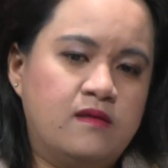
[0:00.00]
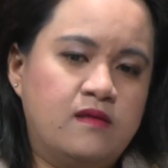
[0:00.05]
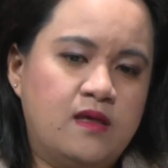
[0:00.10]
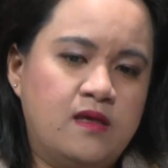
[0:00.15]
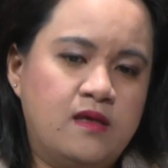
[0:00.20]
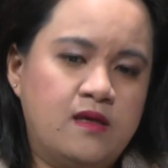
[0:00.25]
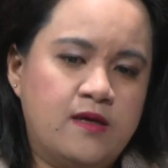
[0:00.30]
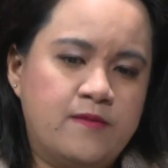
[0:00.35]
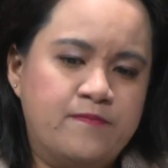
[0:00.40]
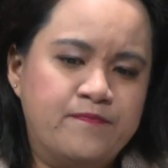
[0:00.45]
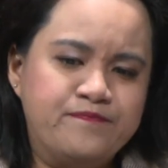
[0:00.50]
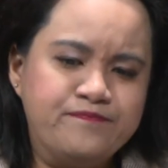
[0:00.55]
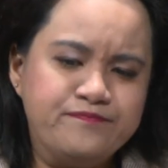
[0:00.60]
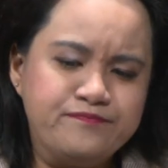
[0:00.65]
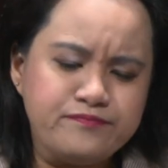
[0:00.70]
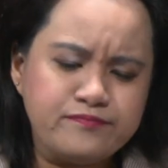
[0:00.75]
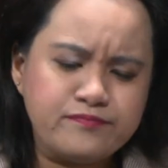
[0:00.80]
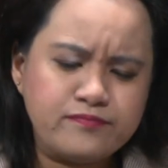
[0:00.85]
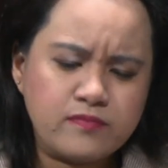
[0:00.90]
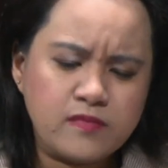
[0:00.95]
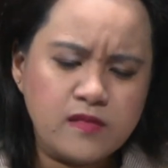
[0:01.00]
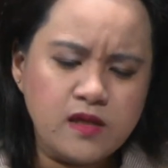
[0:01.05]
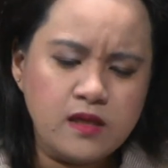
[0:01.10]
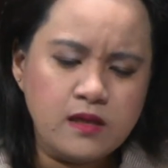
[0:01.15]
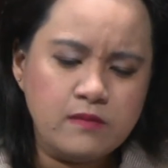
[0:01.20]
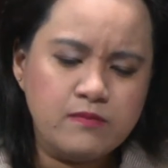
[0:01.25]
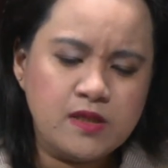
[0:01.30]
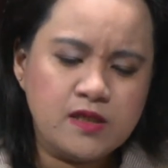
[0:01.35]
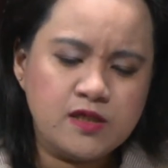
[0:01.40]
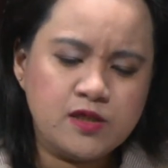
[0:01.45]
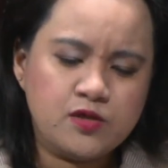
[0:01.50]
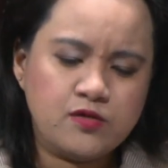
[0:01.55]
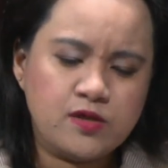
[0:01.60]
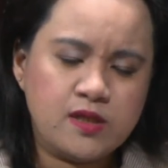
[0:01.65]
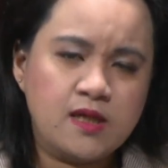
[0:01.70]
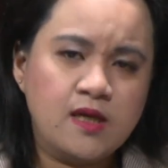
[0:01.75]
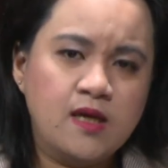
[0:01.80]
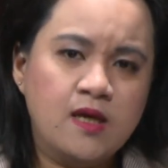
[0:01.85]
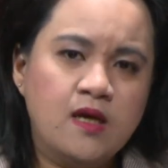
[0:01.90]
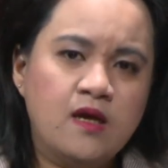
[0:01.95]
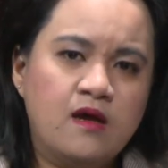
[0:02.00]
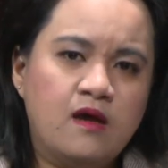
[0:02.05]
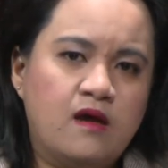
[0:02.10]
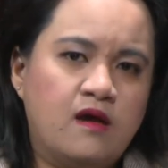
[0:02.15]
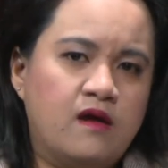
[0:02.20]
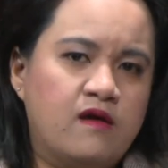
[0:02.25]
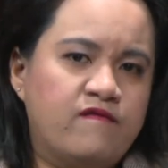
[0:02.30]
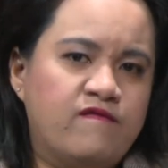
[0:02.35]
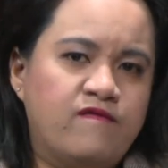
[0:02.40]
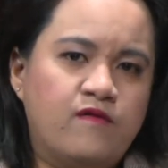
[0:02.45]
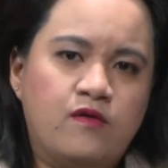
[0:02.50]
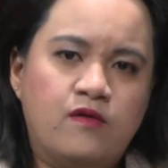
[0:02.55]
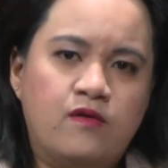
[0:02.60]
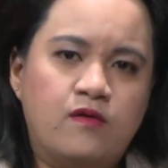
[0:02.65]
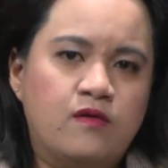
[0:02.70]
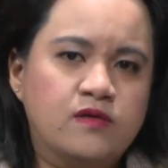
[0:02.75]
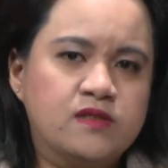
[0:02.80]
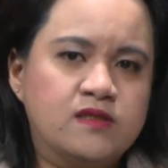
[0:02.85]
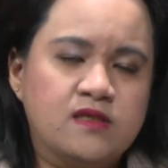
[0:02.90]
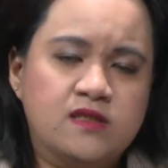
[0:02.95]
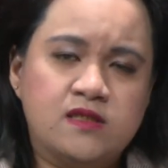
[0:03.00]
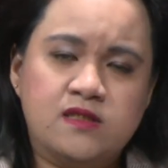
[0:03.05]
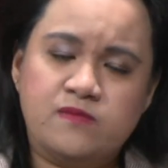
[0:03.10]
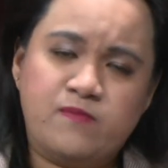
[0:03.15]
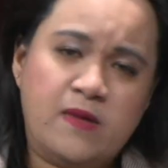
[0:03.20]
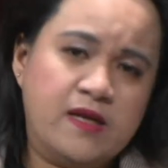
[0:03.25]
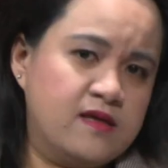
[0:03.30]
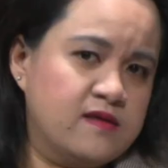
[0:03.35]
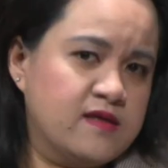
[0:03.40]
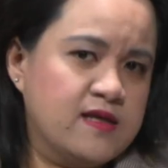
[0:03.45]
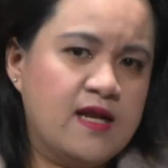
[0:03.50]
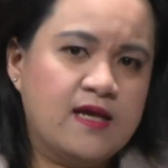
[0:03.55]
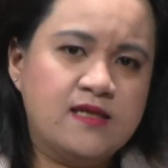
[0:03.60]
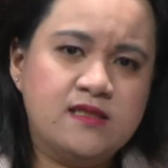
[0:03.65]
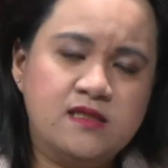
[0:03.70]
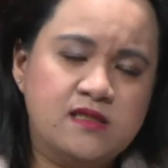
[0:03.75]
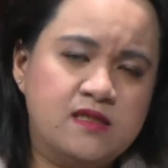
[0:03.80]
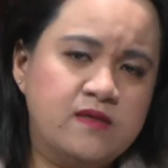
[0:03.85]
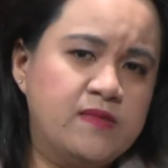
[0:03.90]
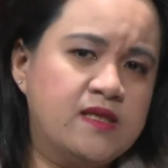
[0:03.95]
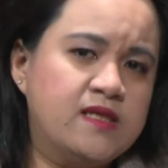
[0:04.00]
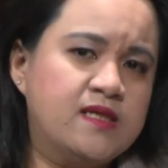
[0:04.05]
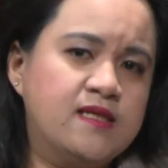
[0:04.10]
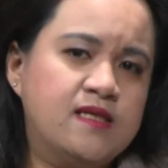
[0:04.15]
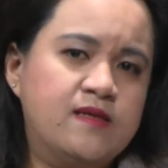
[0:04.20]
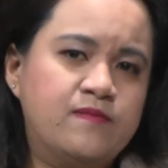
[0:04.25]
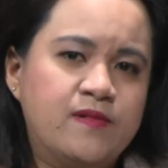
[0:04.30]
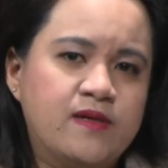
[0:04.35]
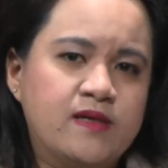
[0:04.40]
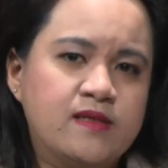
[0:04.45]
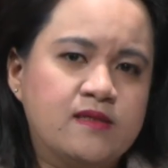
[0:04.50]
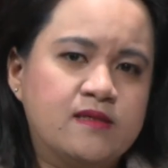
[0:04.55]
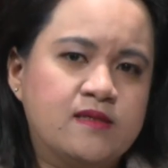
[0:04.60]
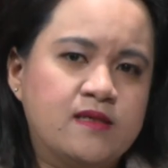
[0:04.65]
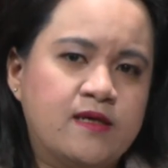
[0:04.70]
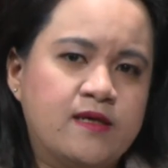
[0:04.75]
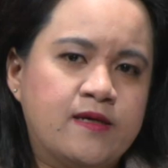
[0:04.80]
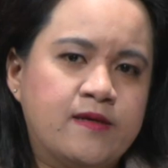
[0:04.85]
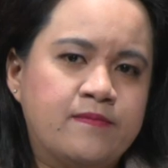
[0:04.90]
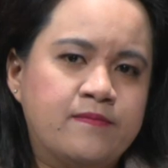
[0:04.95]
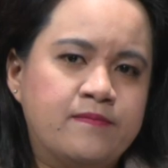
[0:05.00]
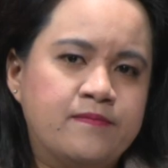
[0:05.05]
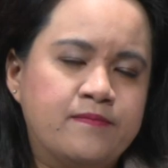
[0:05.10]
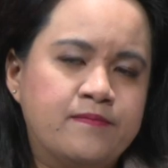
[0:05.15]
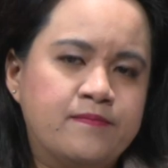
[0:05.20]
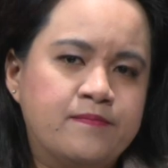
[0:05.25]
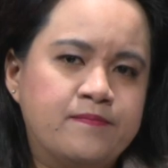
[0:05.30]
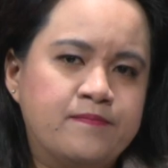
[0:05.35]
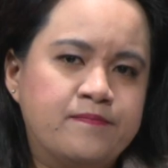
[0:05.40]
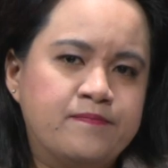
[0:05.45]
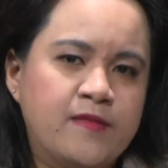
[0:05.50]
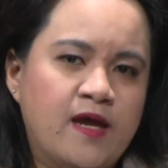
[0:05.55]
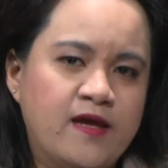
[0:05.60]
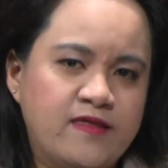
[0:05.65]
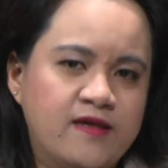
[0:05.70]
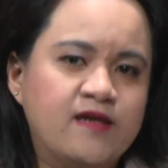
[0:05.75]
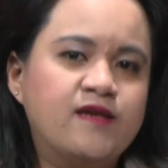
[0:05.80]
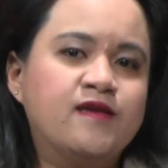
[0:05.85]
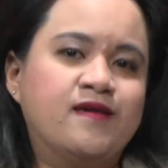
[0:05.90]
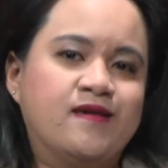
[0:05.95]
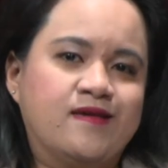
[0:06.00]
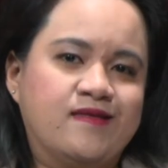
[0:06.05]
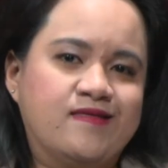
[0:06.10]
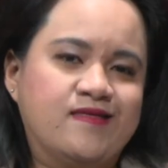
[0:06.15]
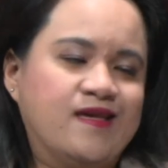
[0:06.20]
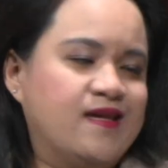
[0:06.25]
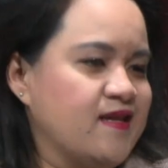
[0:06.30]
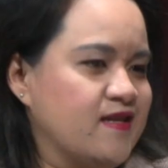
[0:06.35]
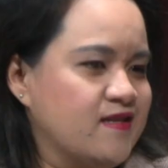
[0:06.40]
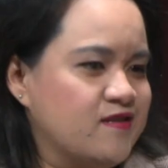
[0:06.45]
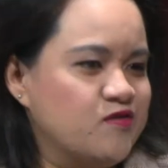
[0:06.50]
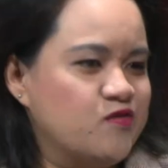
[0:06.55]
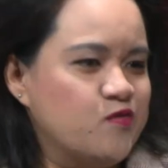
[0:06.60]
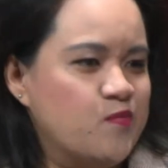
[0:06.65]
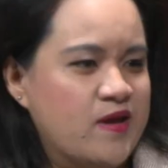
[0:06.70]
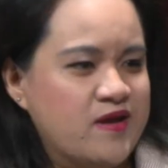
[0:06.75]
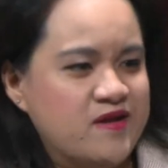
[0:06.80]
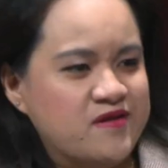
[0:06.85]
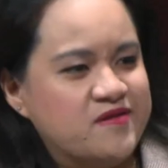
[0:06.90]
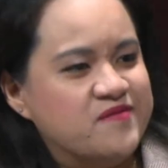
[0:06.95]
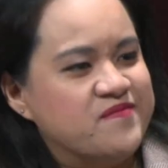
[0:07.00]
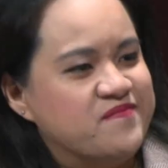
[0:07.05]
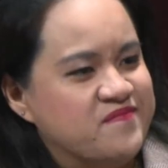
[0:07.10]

the ministry, for suspending the license immediately. But I think they need to do better.